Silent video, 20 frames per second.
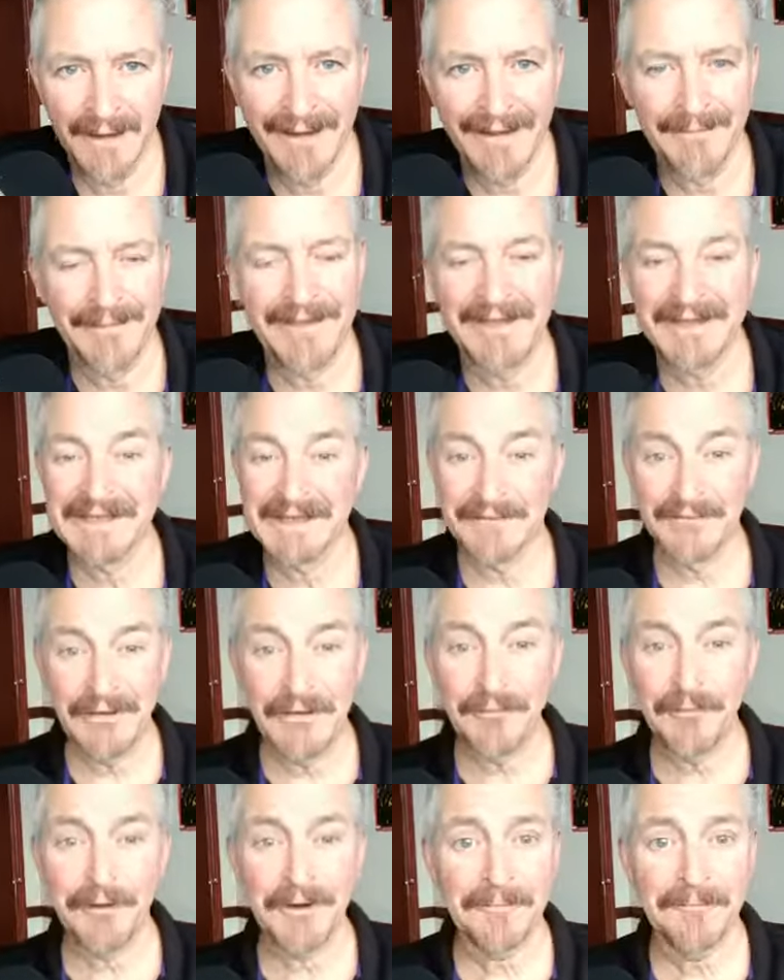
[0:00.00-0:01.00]
Because if you
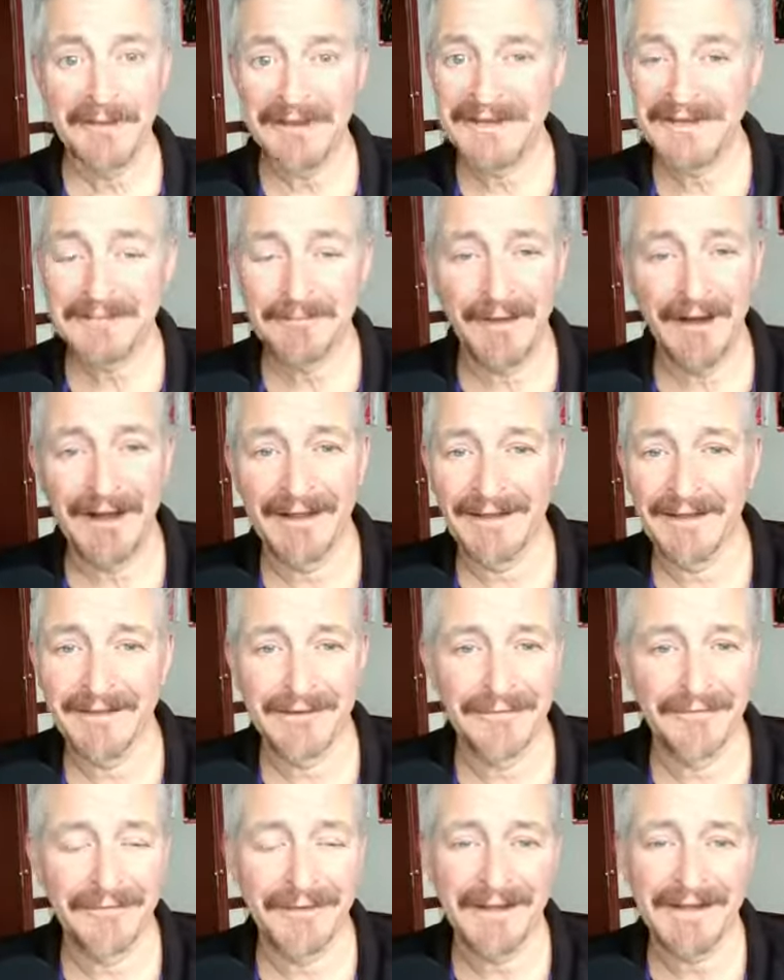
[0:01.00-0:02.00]
put a big smile on
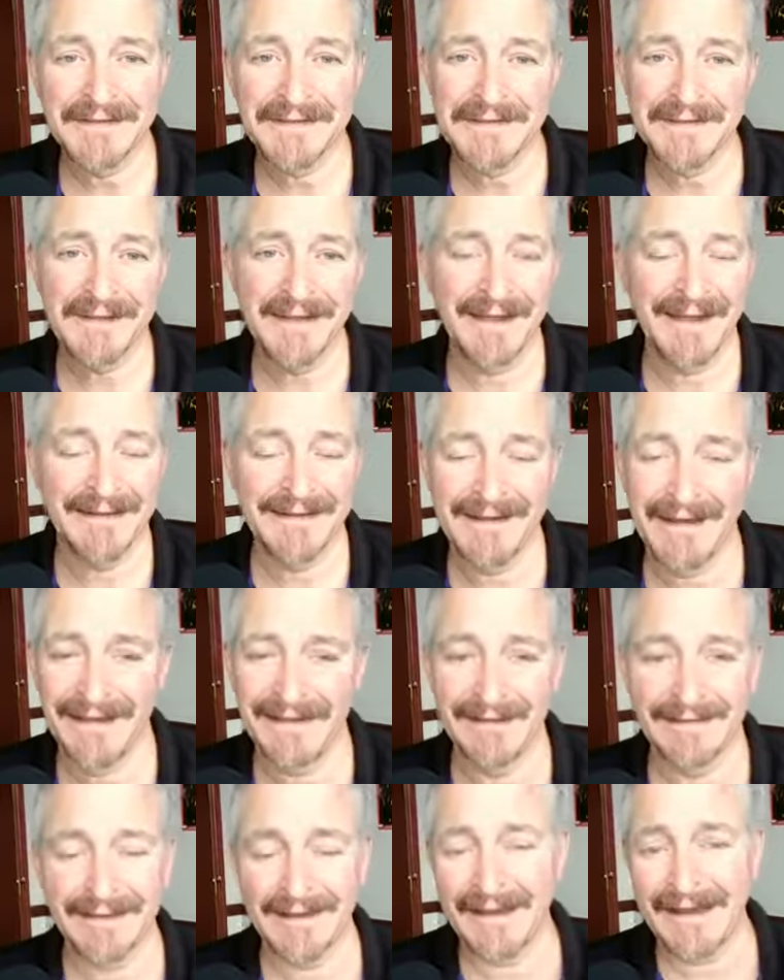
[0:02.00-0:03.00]
your face and
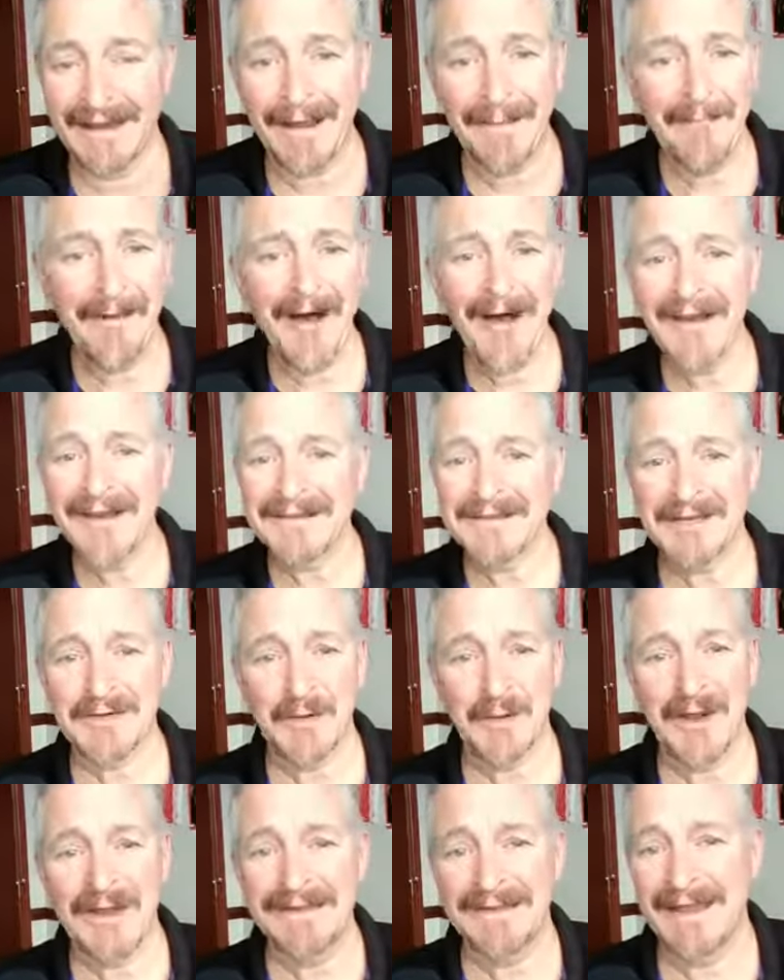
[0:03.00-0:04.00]
you think, come on, it's a
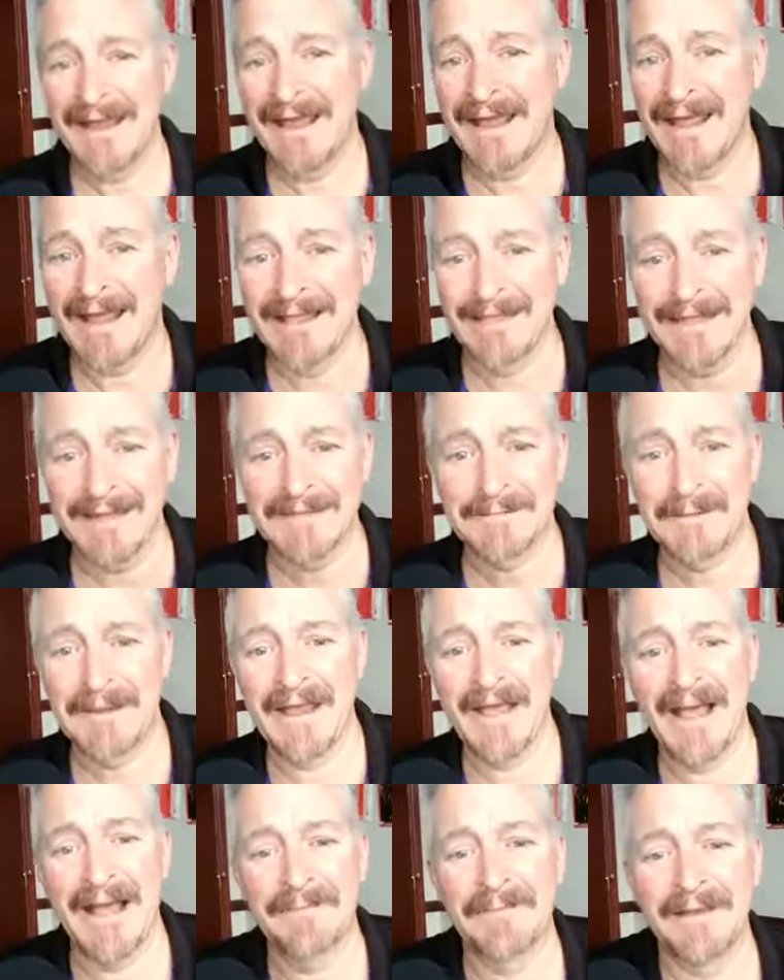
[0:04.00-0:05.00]
great day, let's be
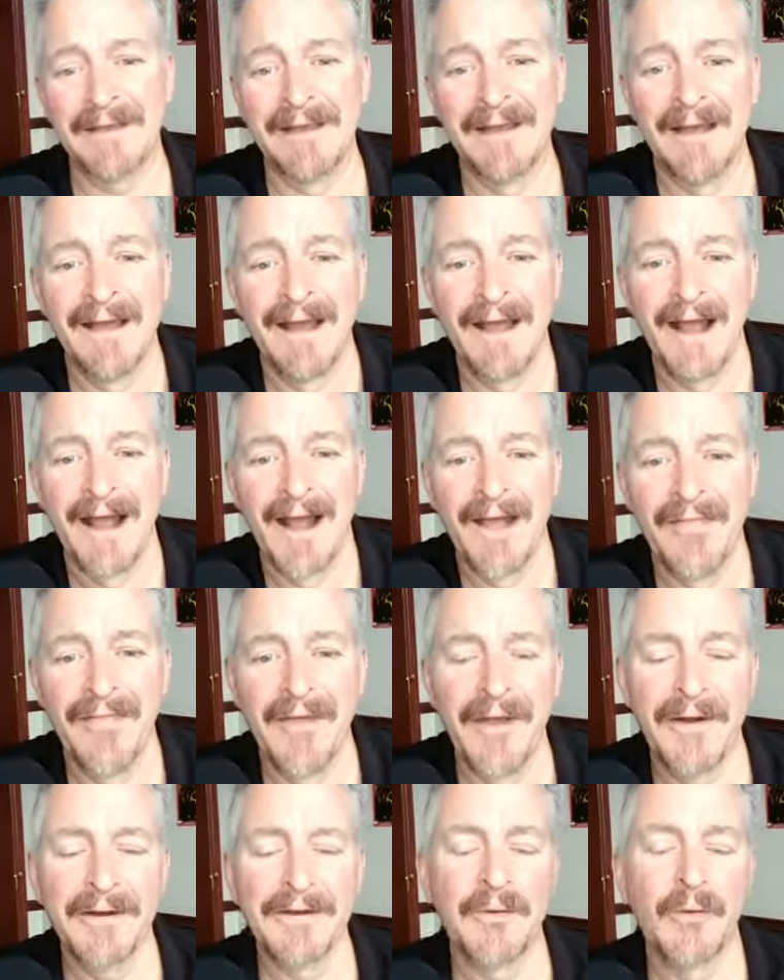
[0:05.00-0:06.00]
happy,
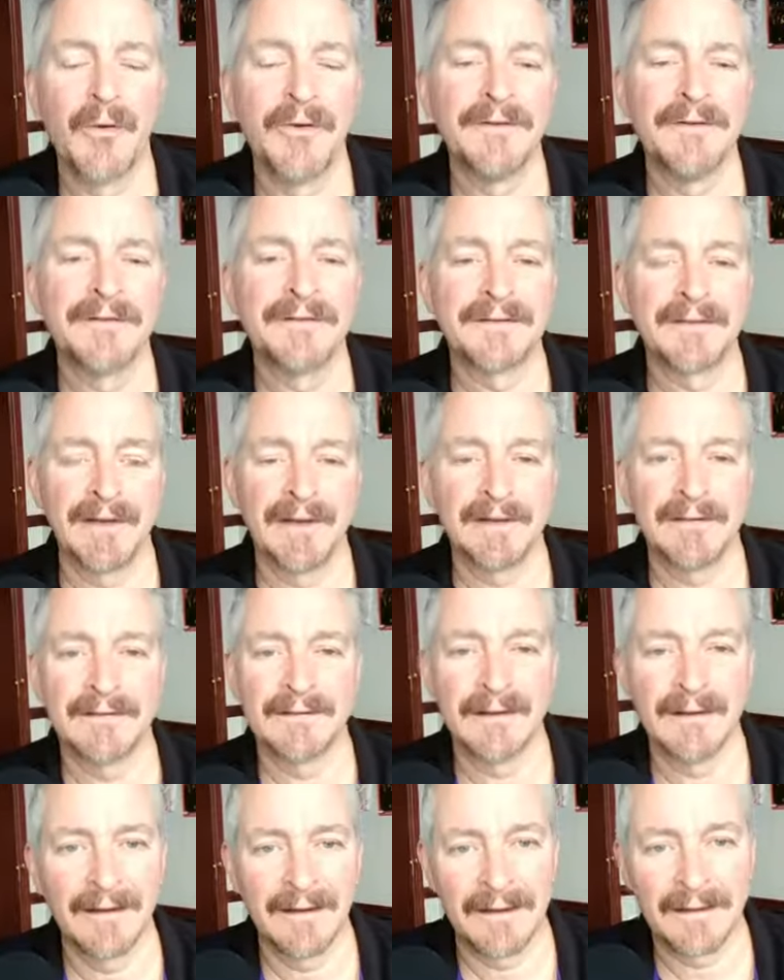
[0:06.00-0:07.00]
they're going to think,
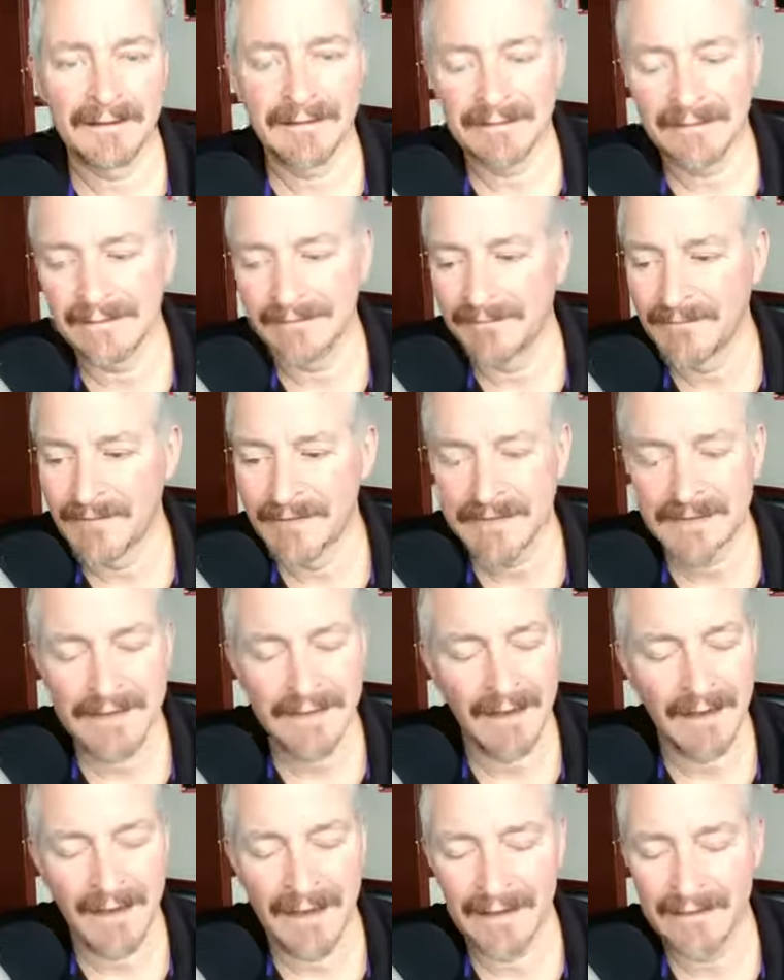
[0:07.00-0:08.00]
oh, this
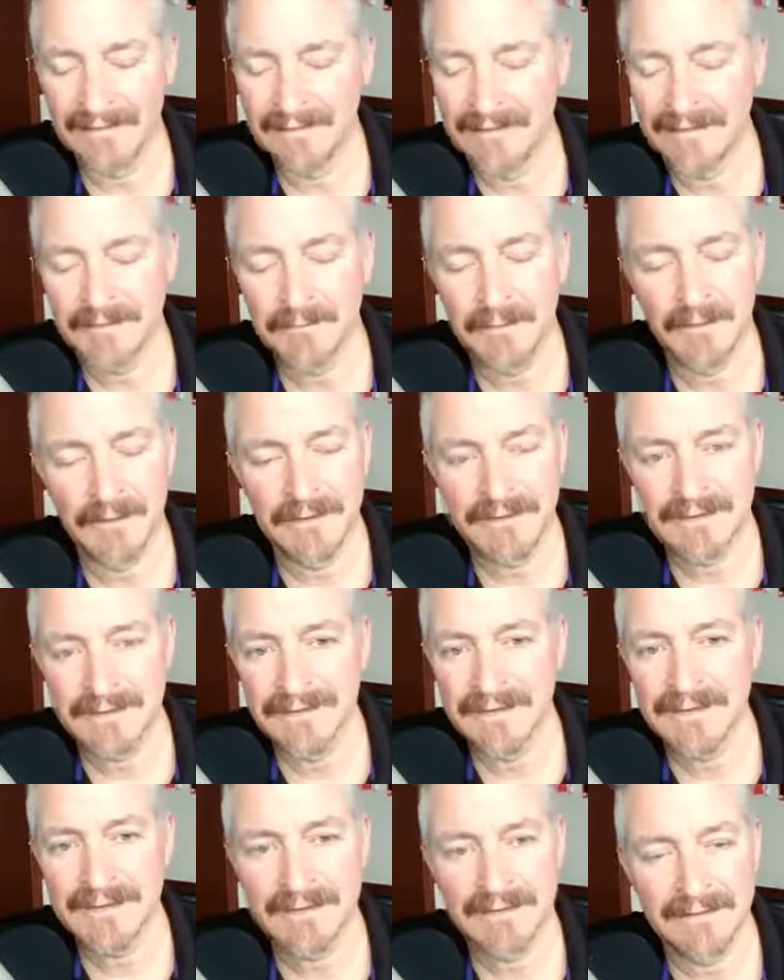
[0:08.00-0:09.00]
guy, this person,
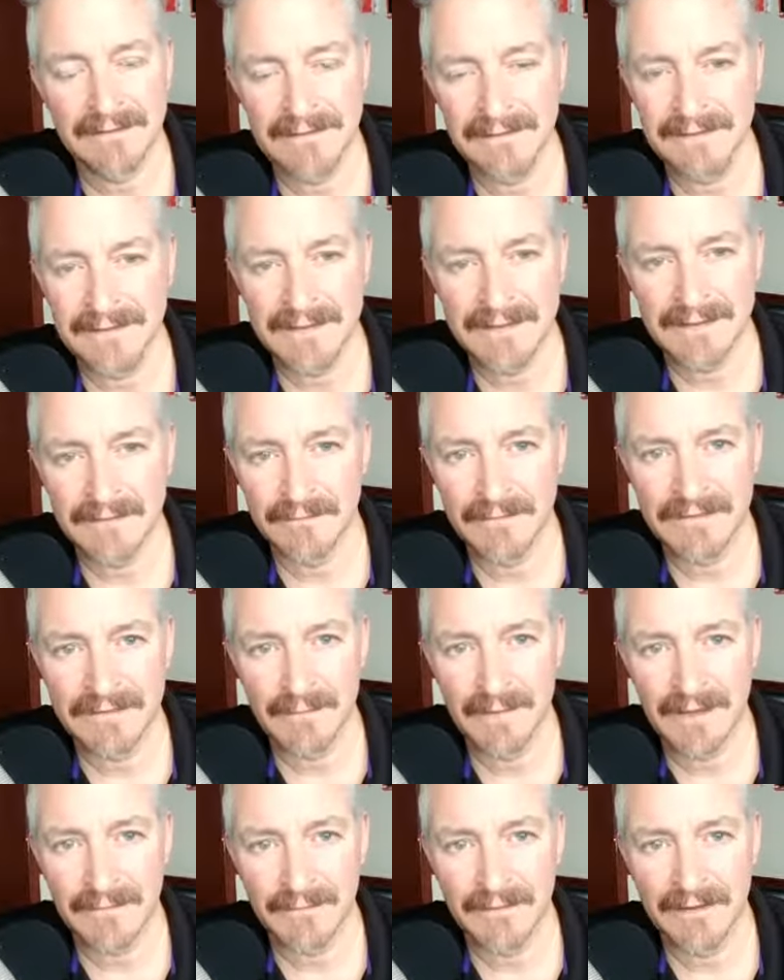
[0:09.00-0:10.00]
this girl doesn't
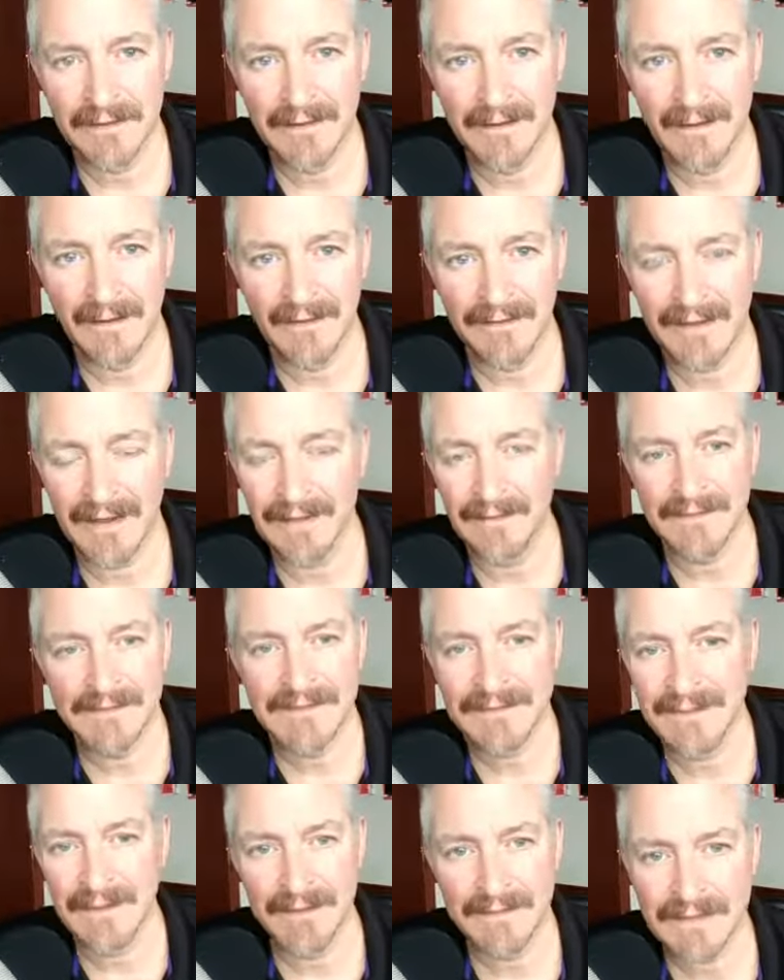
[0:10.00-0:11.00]
respect me at all. Can't you
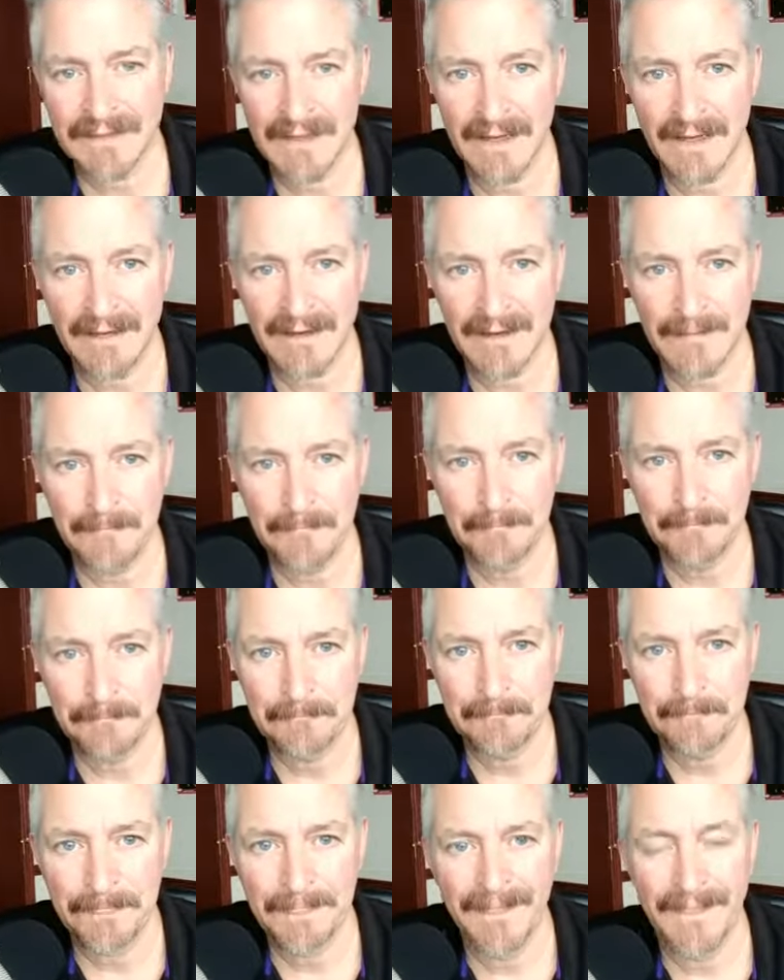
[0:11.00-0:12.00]
see how sad I am?
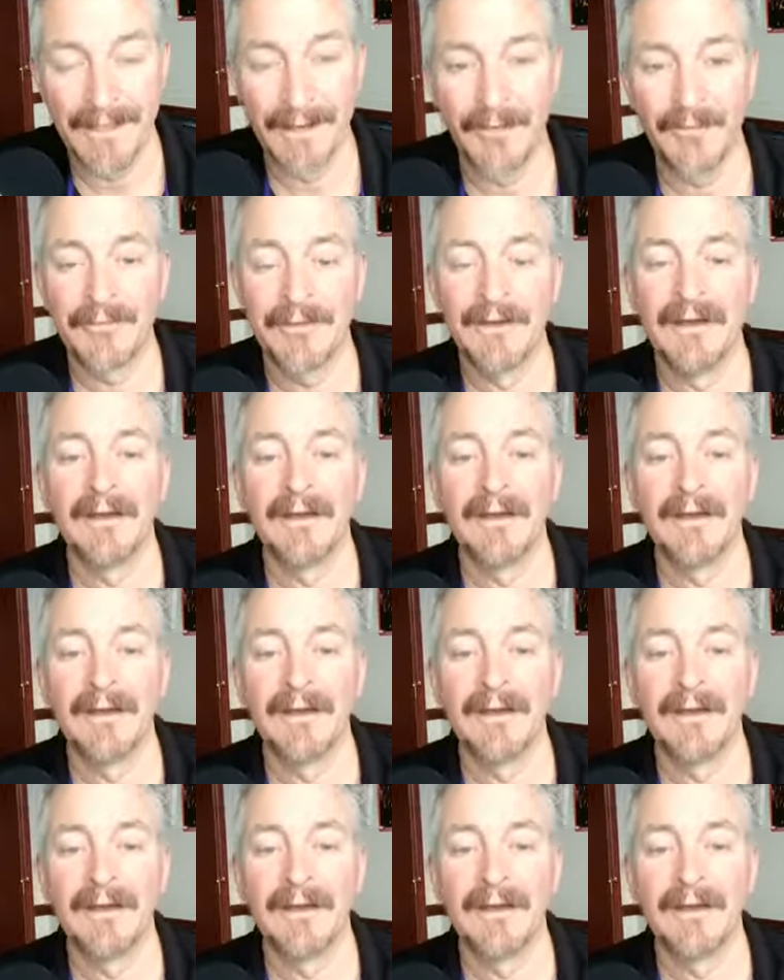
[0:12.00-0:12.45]
No.